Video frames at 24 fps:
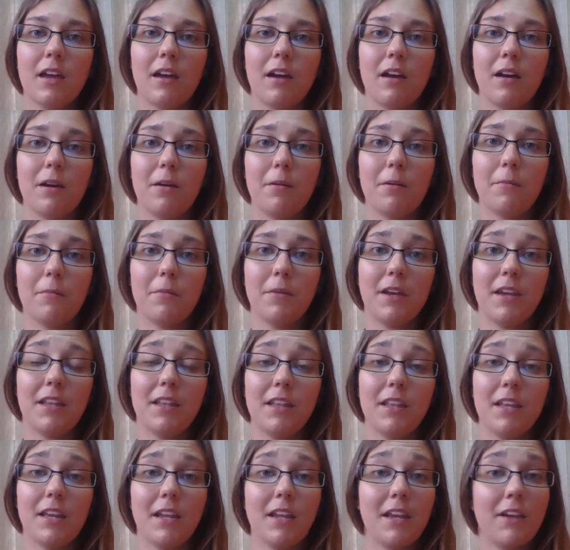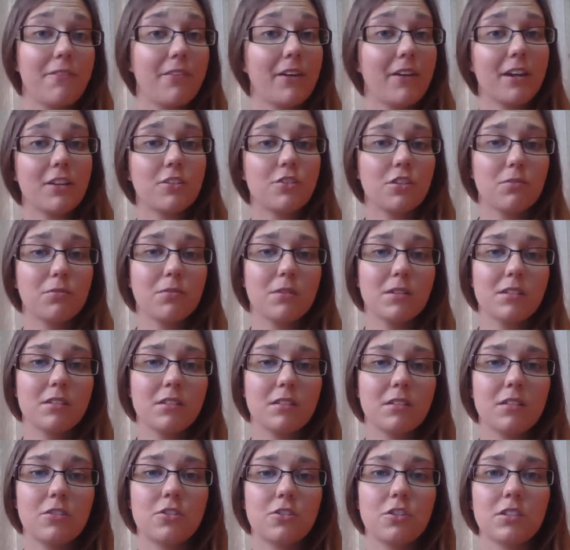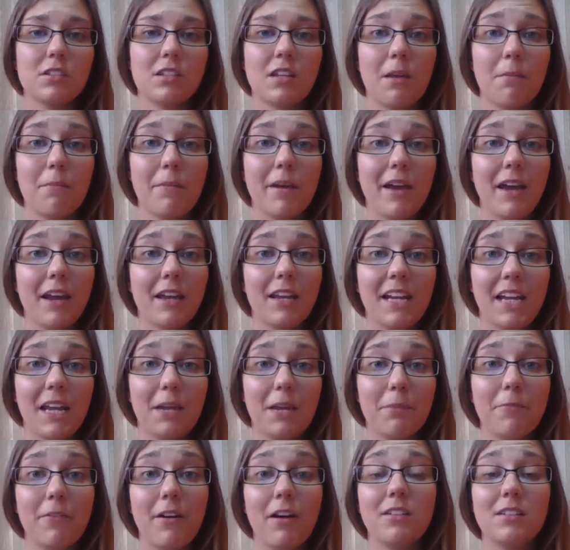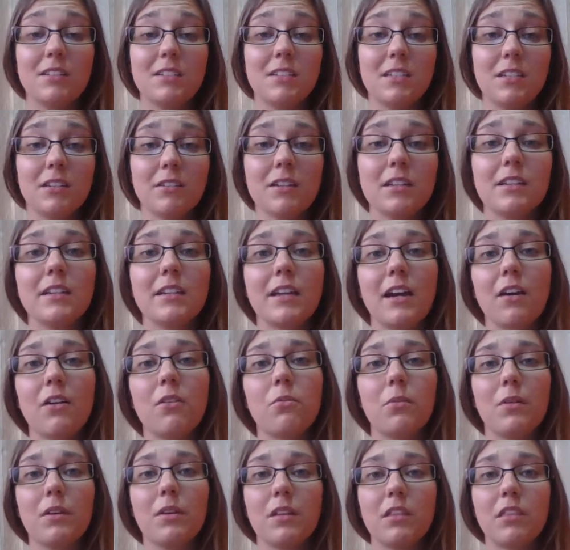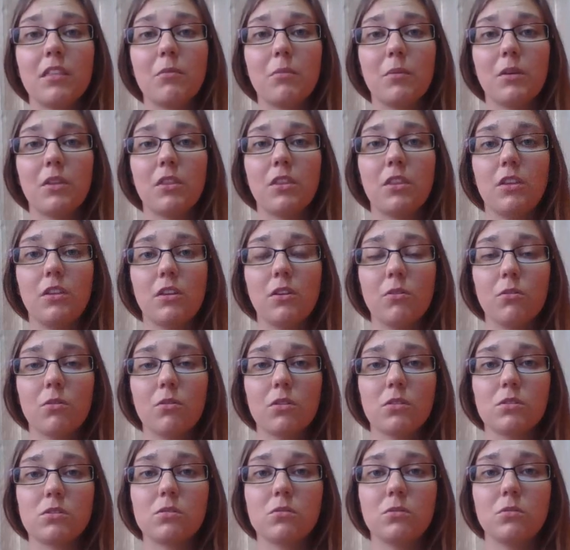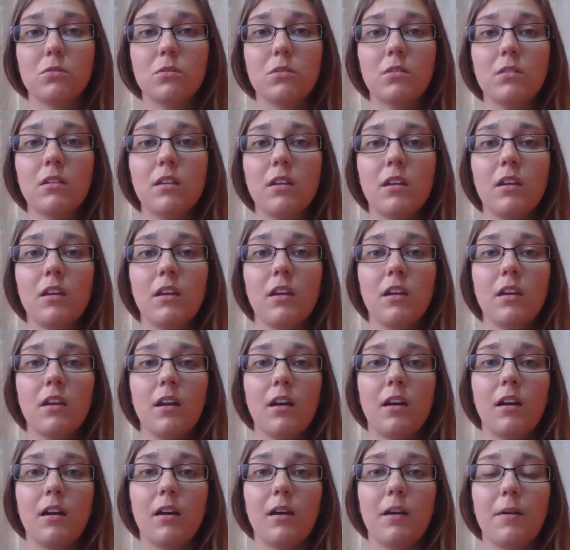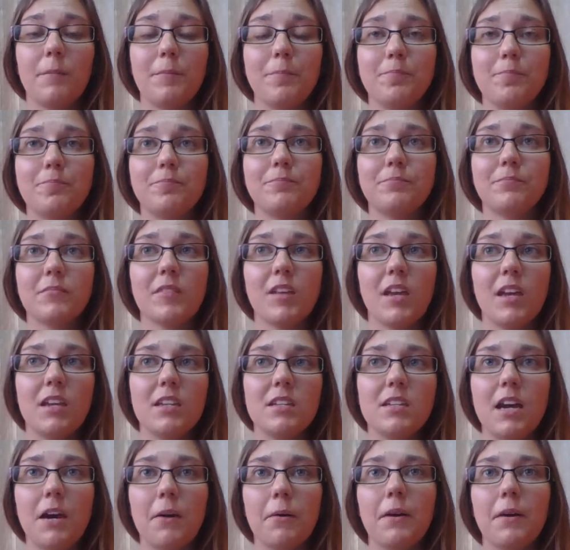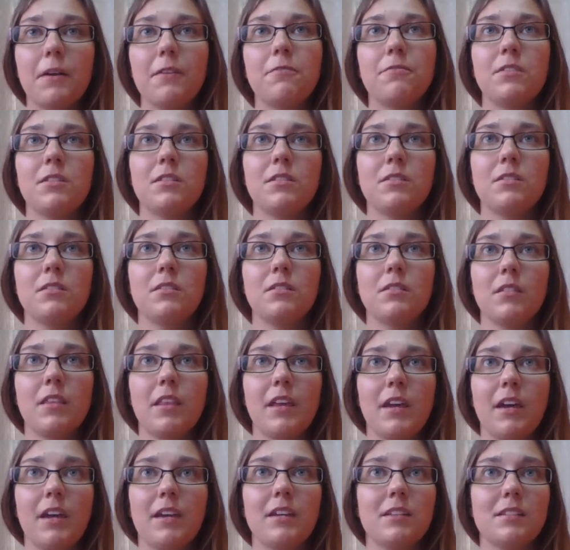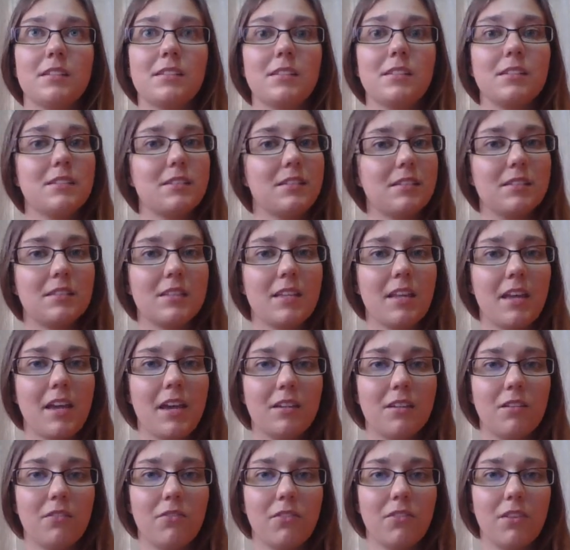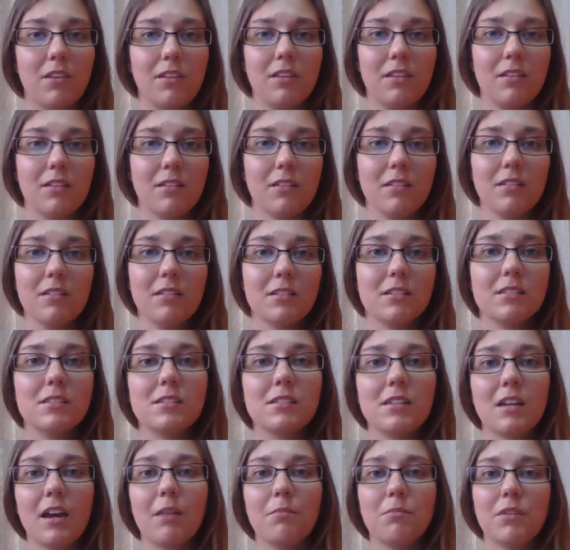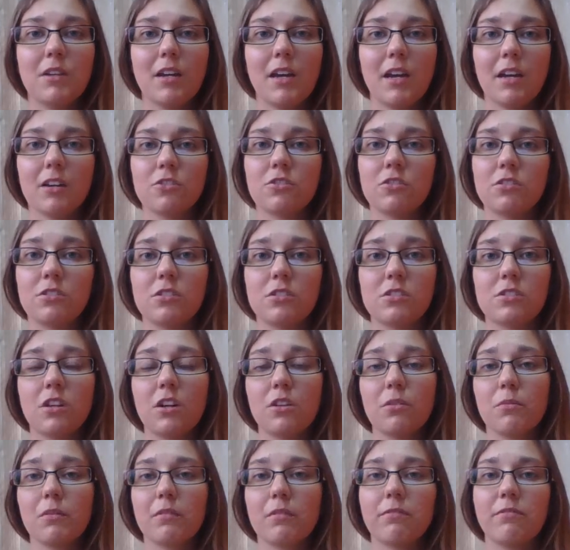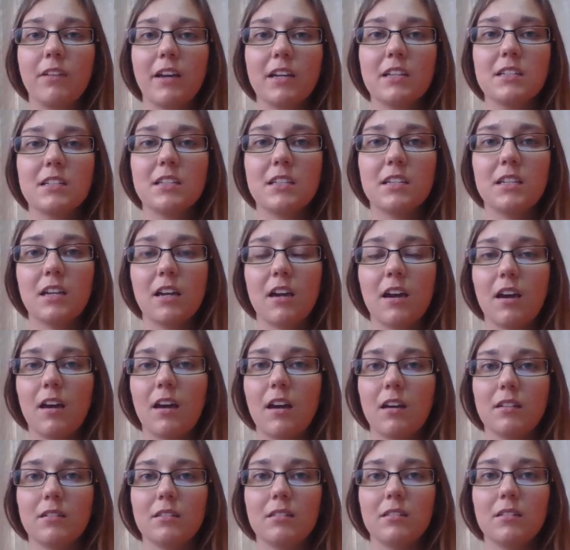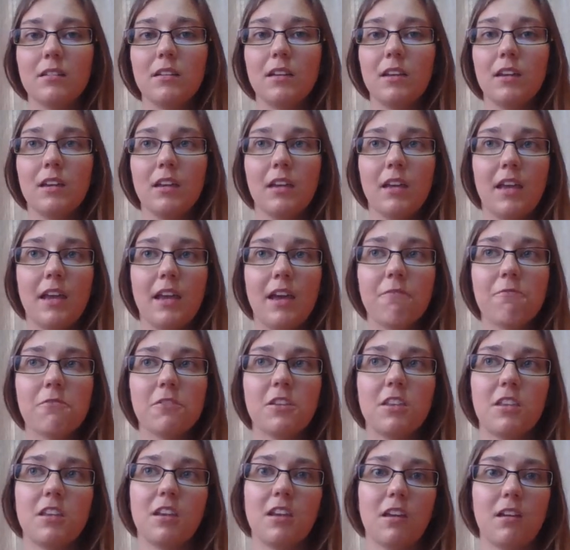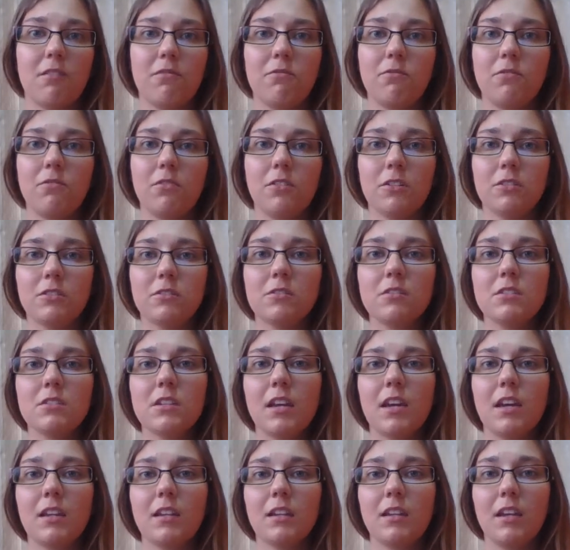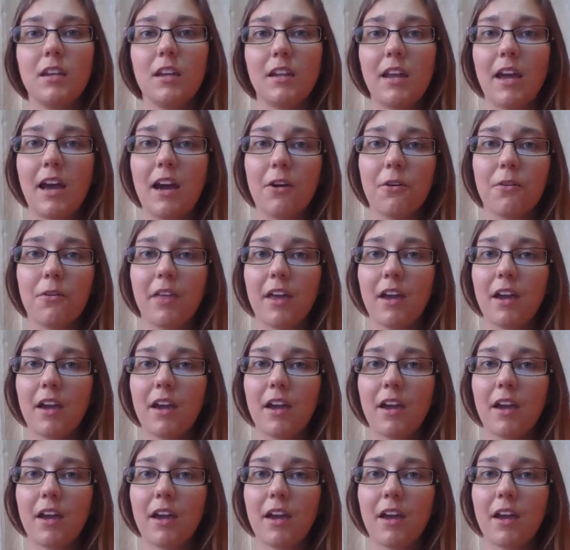And then I've actually recently just came back and I am volunteering now with the yoga school. And now I feel that since it's the end of the year, it's time to actually start reflecting on everything I've learned and how